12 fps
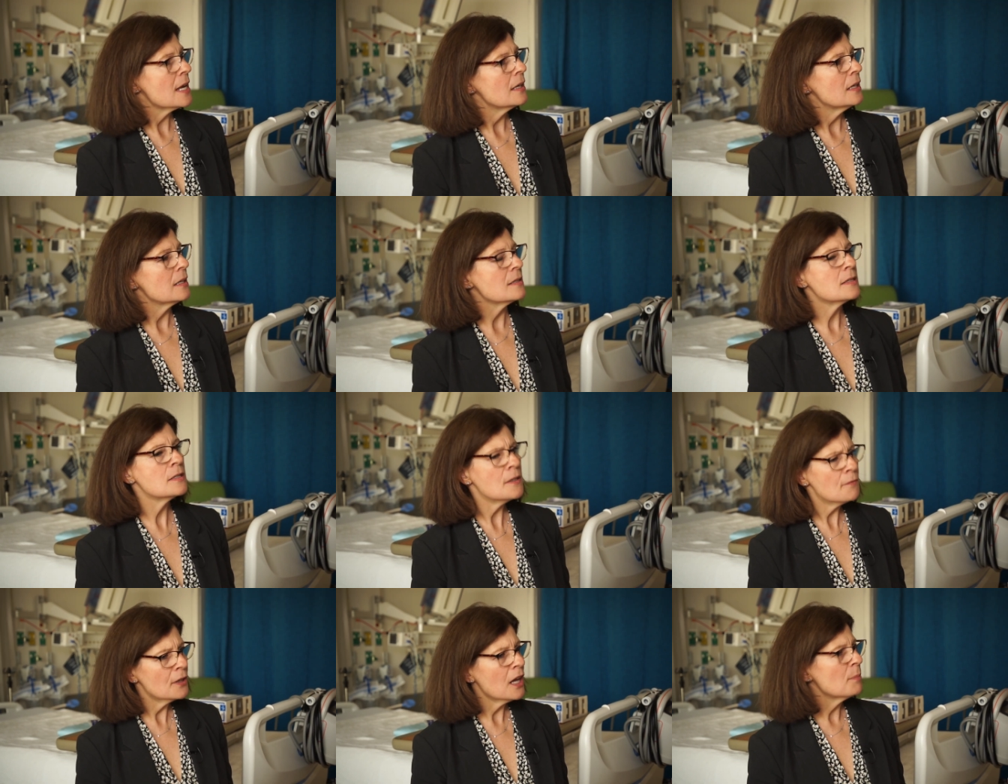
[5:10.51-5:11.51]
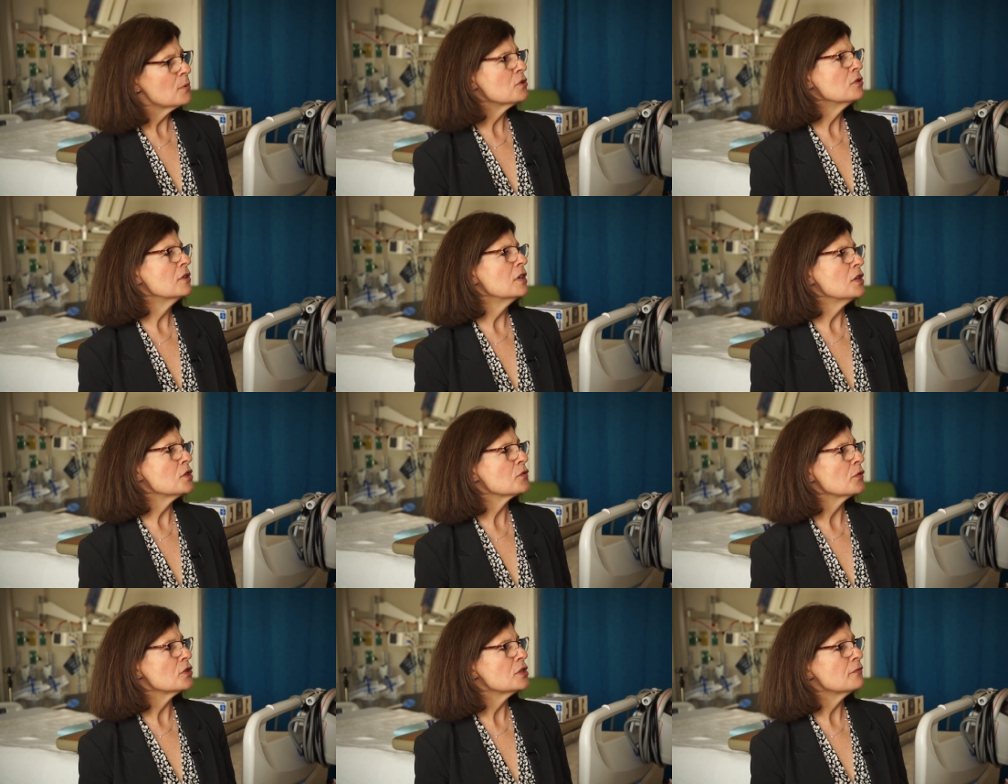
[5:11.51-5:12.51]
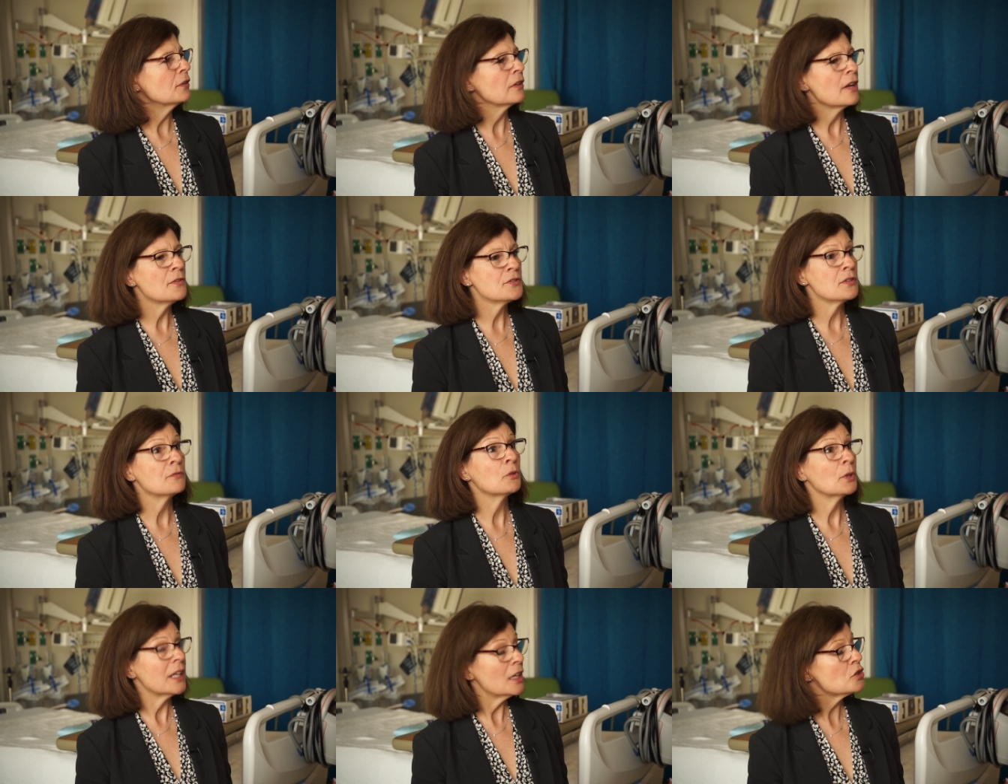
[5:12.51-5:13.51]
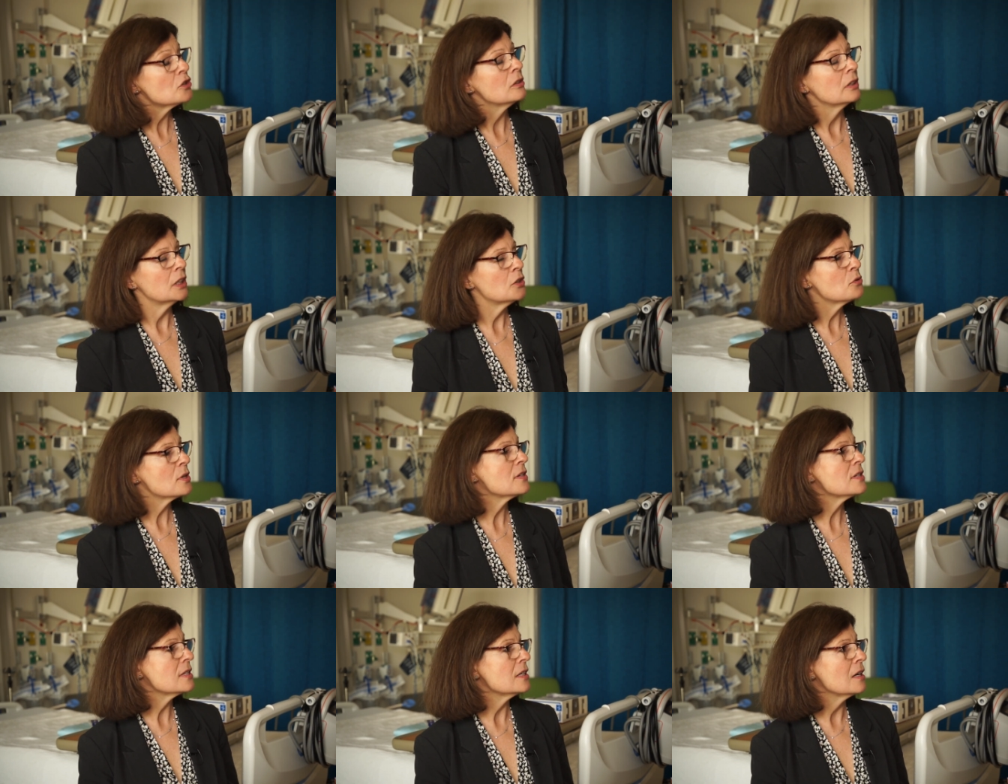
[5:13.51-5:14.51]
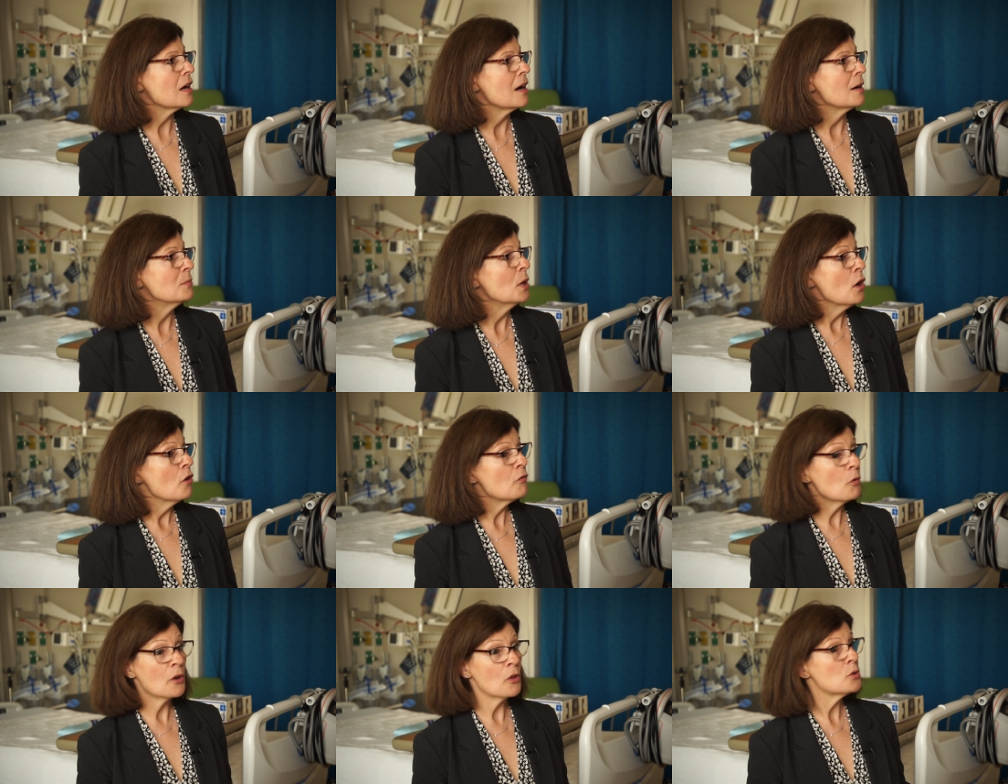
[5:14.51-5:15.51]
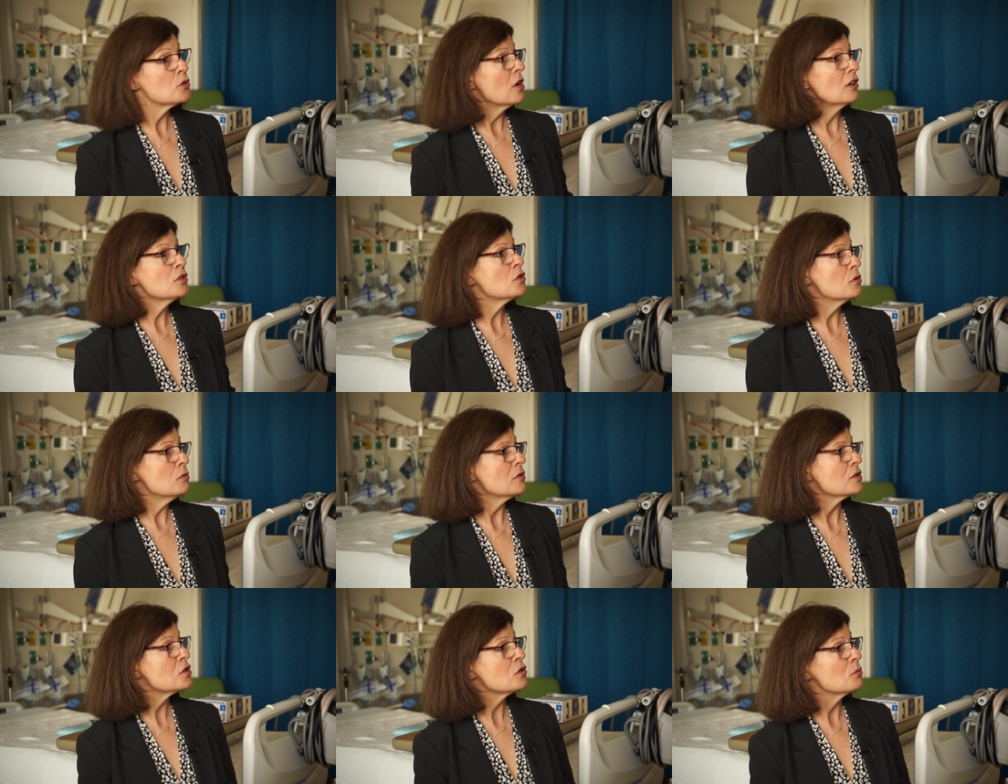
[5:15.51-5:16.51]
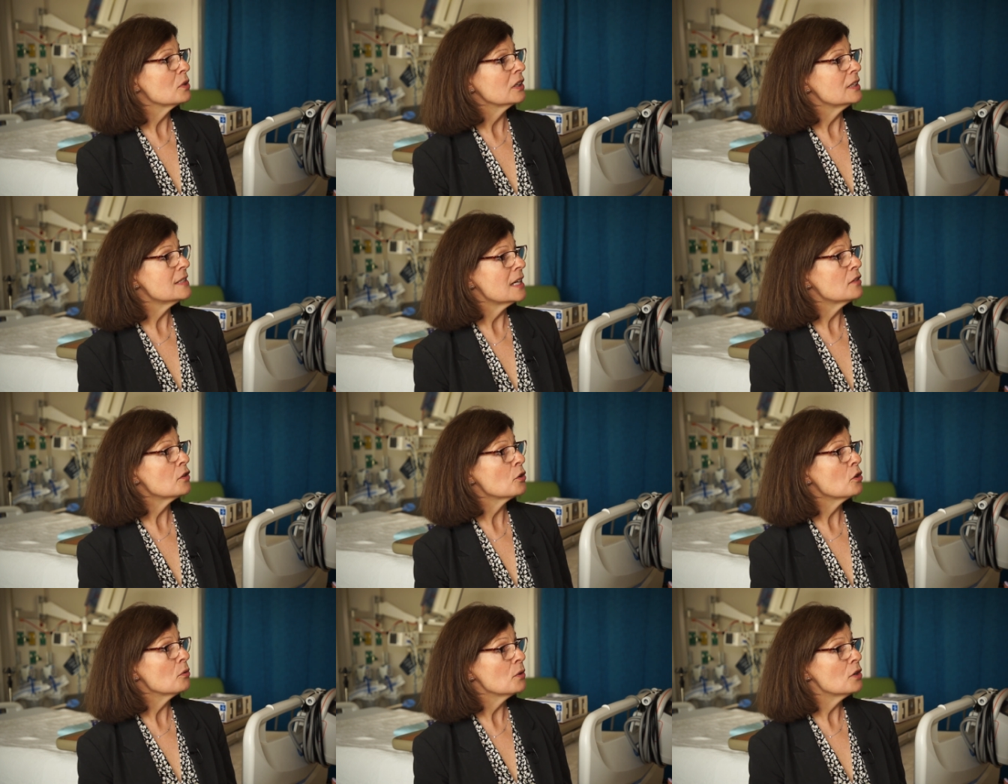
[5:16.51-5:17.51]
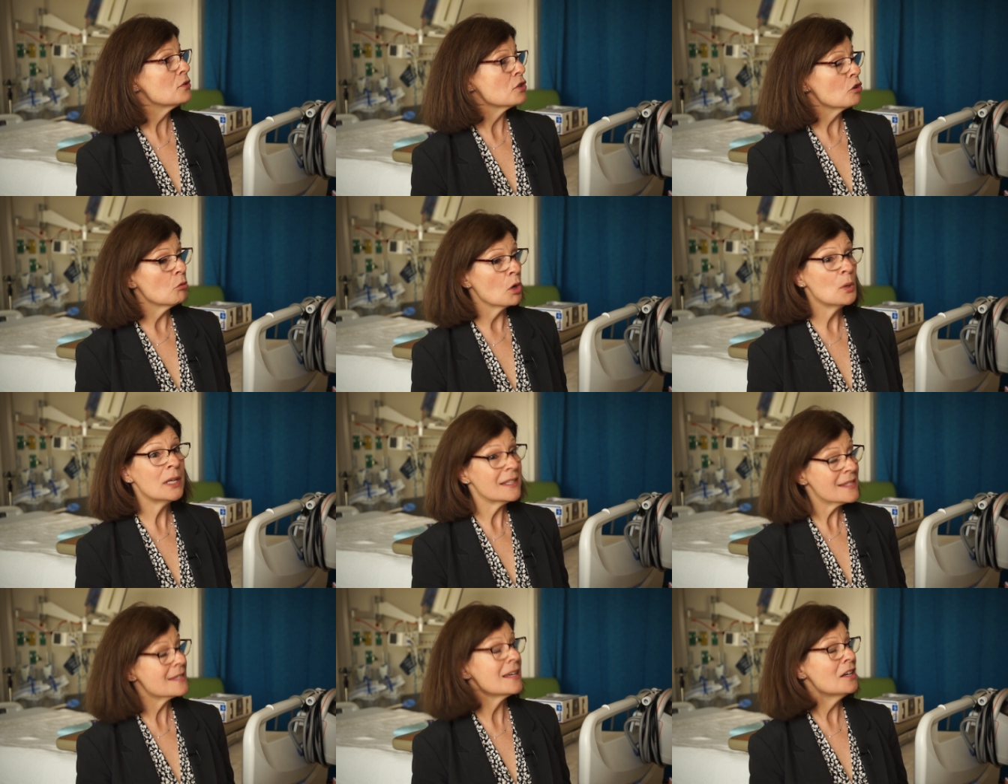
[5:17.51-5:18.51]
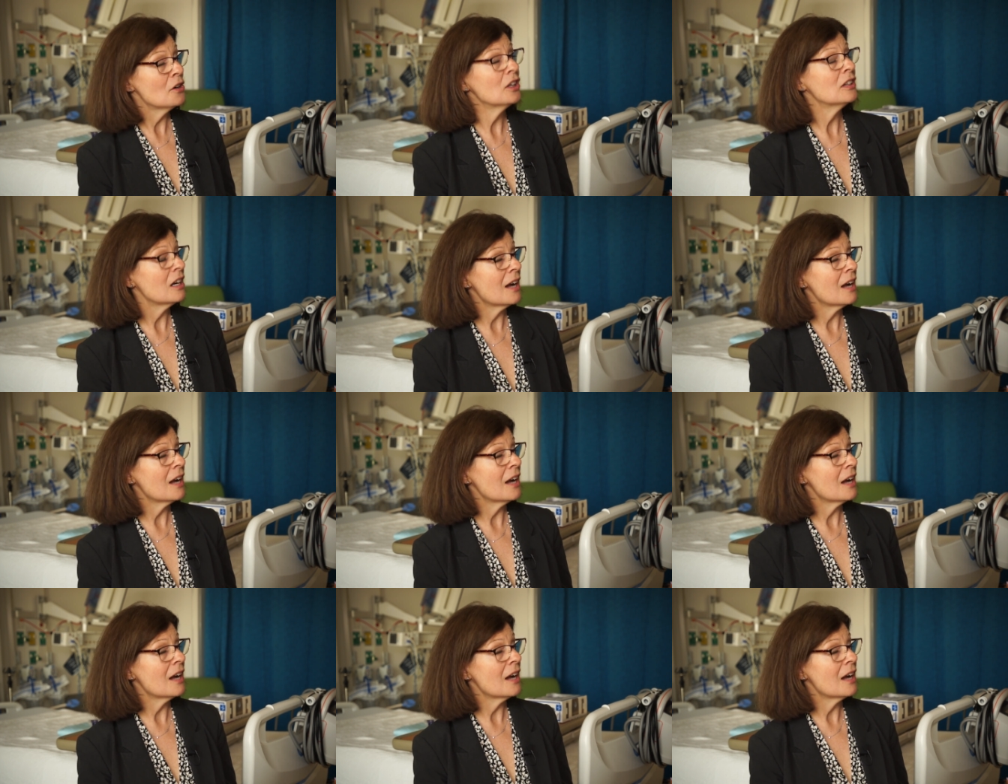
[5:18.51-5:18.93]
settings, different opportunities for different levels of credential and interest uh, um, for those young students to really take their careers and grow it and stay here on